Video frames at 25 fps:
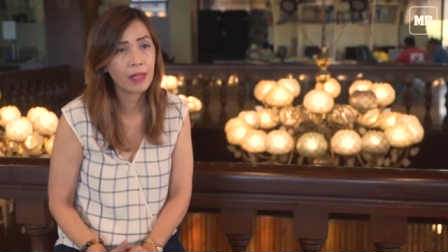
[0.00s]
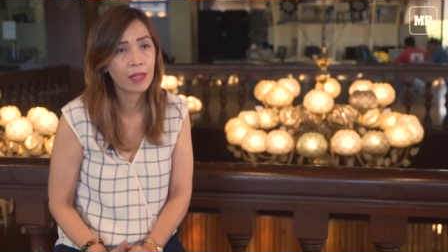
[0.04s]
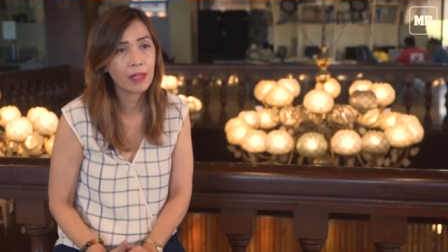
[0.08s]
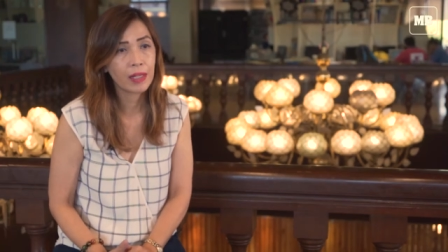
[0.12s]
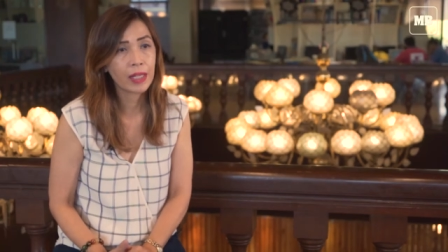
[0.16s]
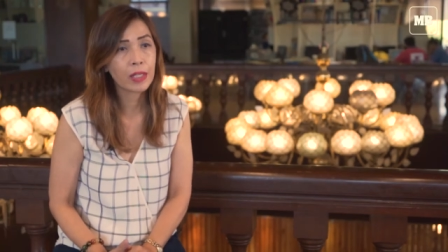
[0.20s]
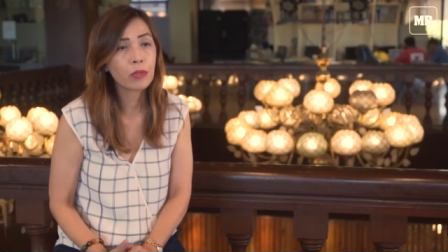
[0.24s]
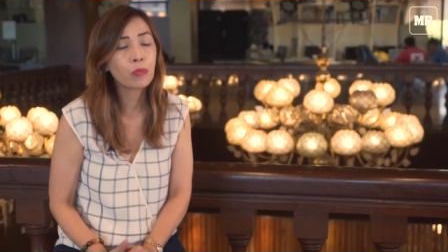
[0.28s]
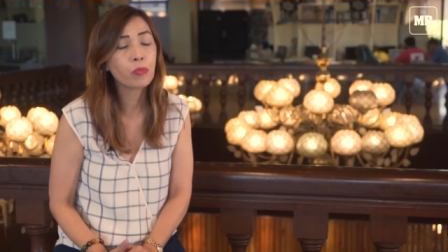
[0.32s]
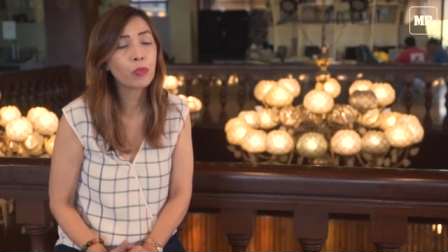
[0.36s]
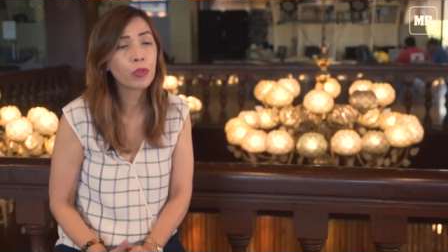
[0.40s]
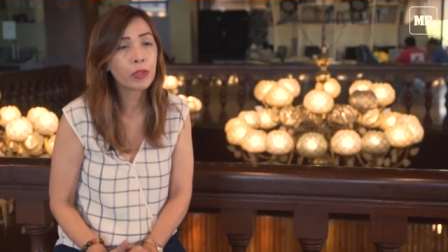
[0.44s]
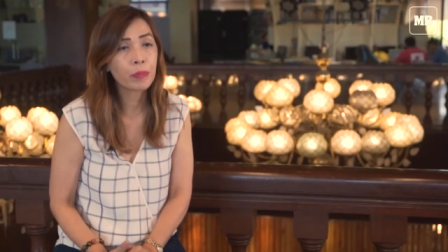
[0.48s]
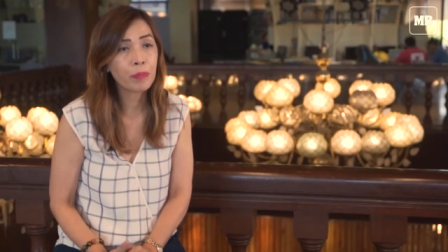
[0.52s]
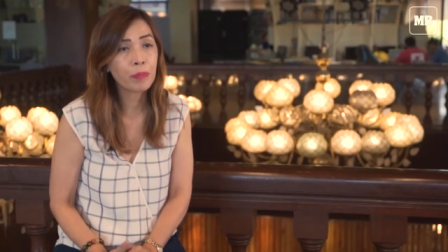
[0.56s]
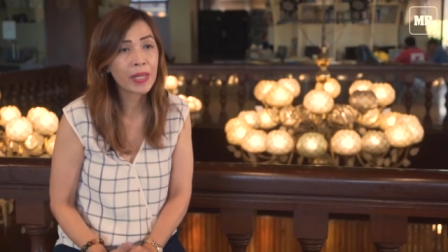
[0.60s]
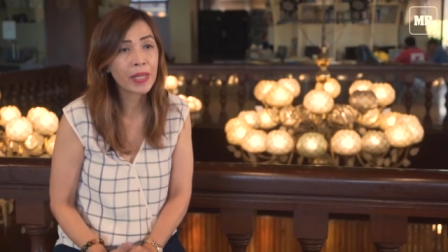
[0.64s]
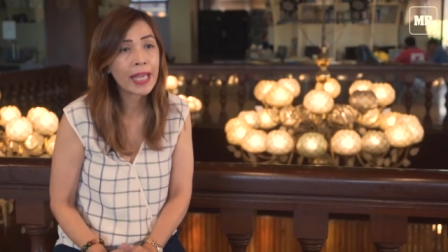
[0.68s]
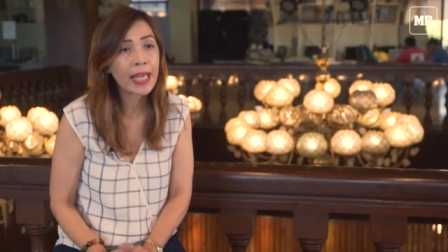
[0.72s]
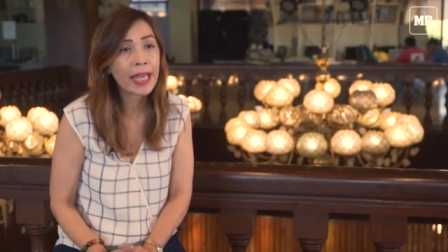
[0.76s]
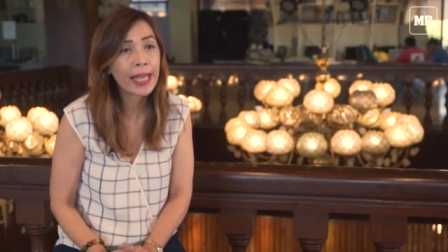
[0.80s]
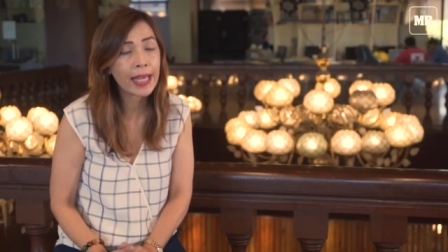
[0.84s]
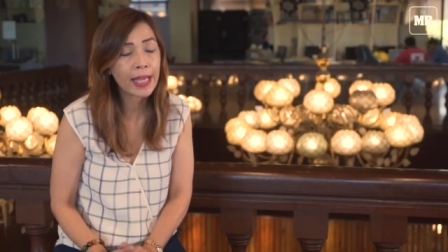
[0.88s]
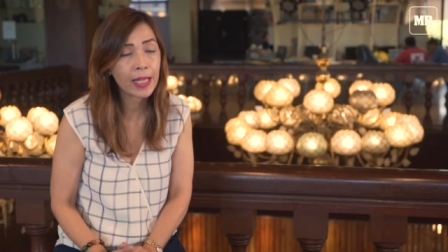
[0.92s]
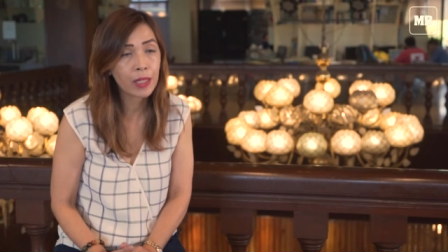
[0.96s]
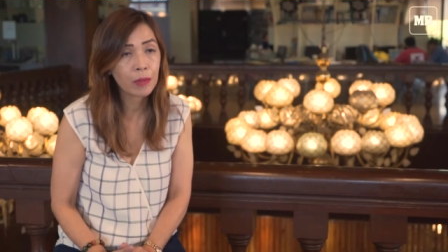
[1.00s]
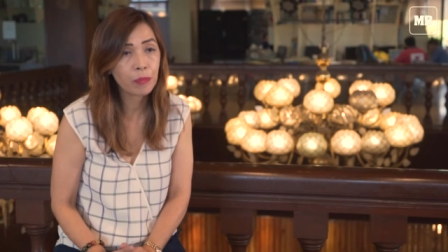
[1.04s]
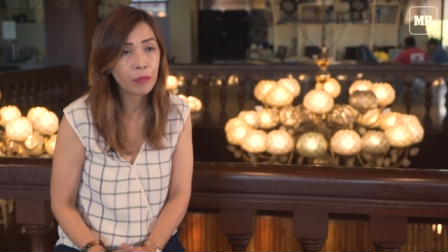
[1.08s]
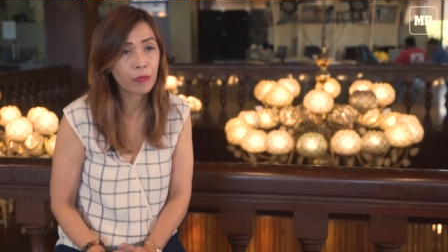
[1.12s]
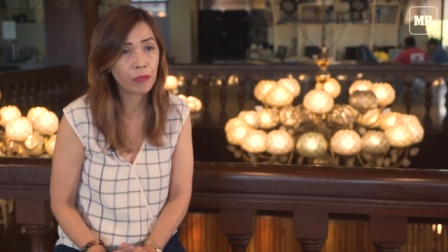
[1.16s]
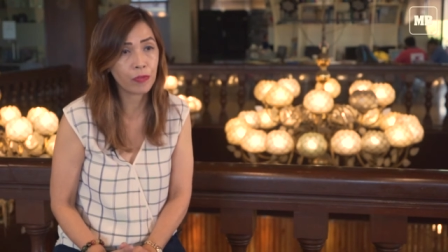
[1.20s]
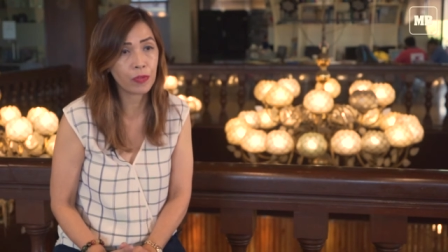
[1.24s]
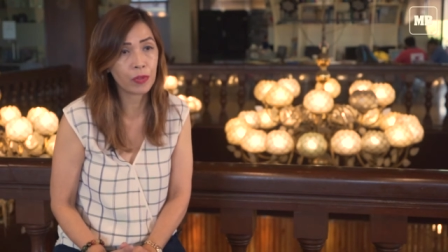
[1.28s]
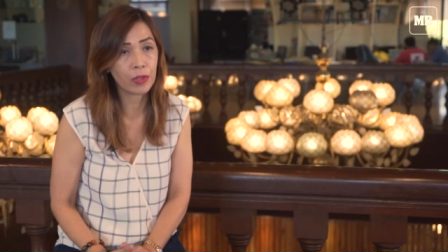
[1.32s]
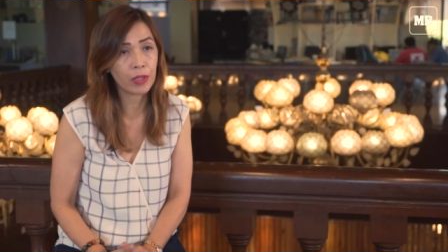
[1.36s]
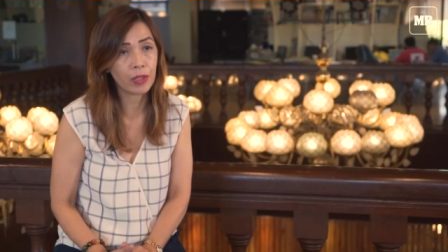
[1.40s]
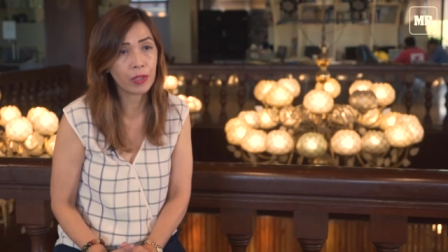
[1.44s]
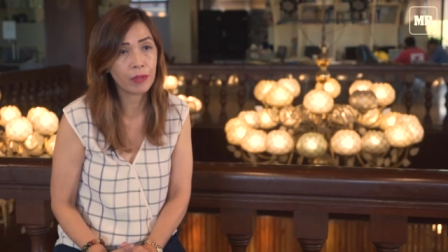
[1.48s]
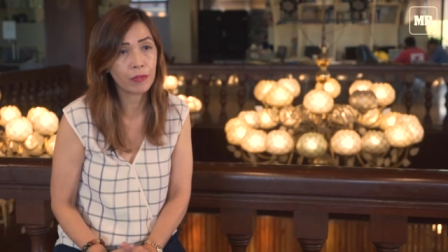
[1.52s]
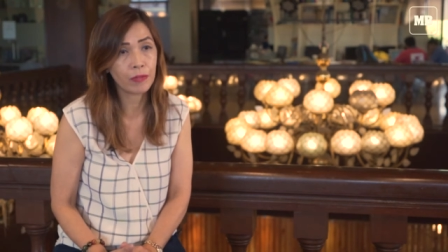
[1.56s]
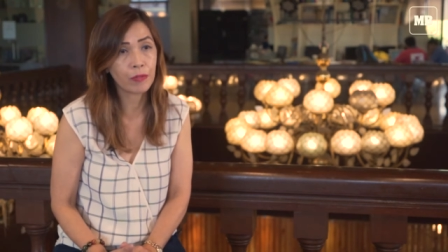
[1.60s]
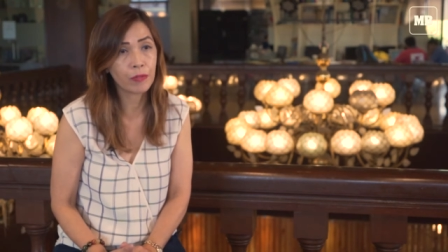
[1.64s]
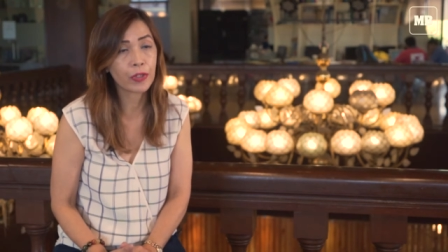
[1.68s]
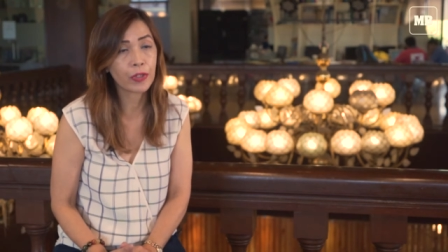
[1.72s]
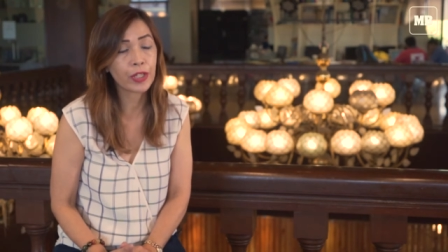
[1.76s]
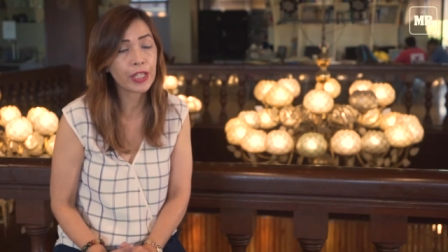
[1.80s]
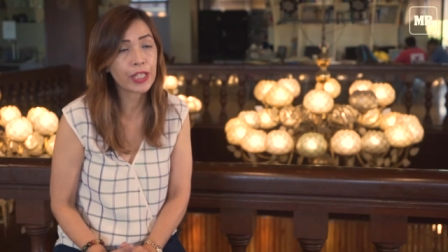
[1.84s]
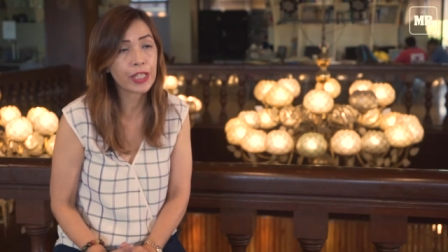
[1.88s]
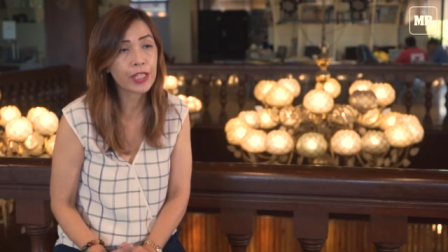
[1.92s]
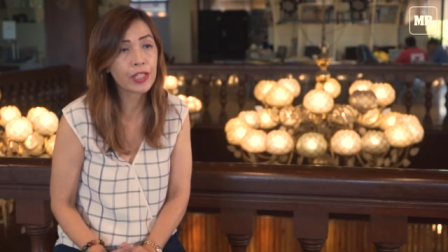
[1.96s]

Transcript: It would be helpful for